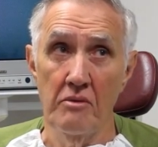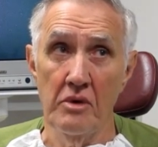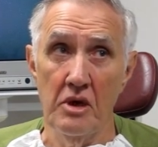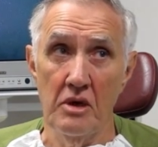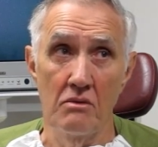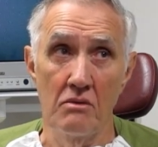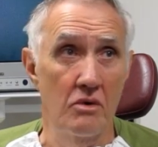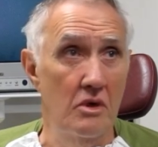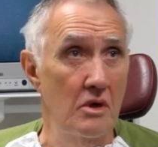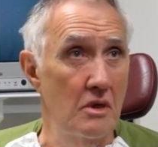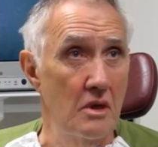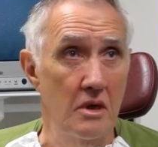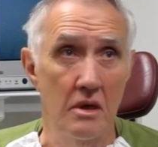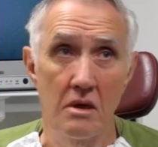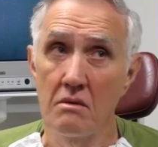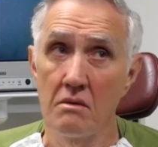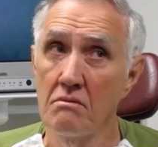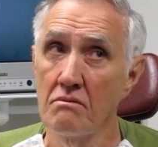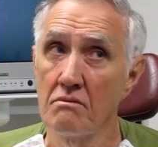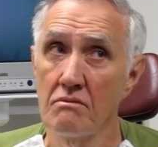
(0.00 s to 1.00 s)
I mean really
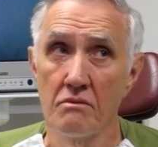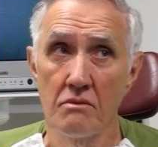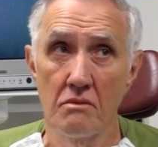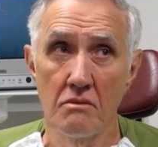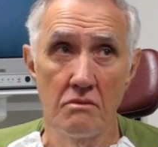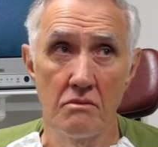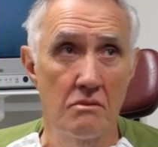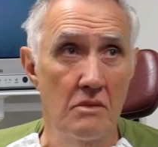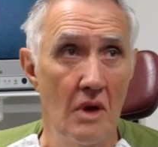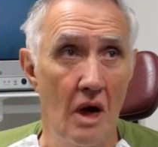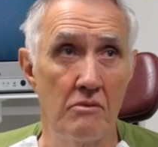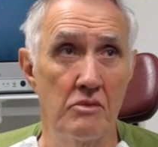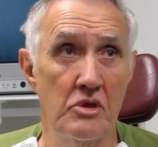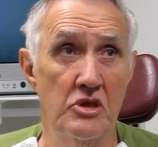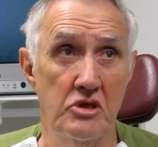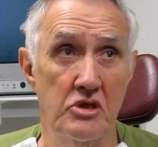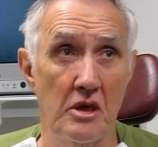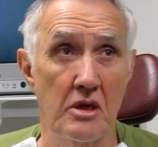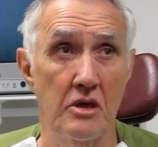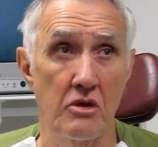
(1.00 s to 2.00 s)

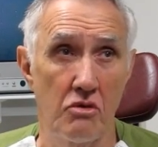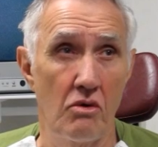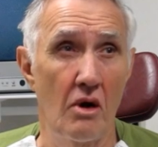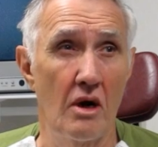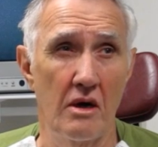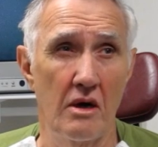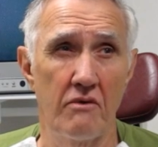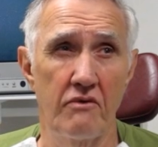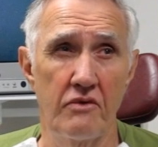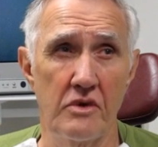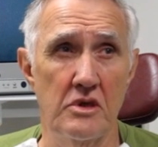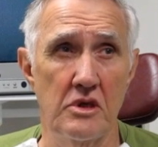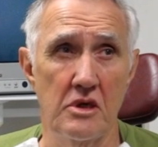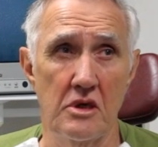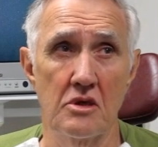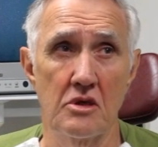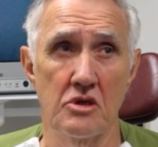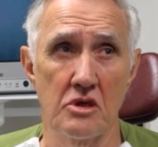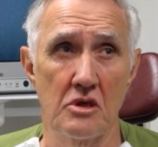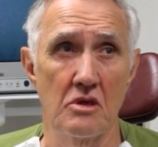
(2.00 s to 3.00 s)
almost like chronic
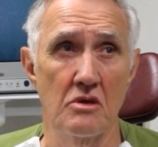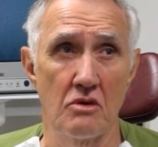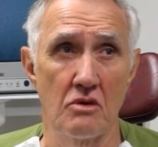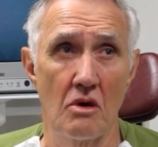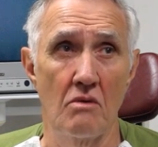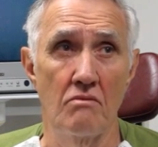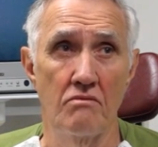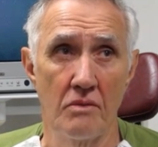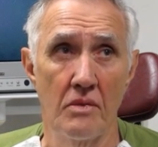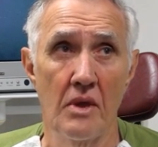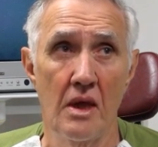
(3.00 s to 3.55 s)
fatigue syndrome.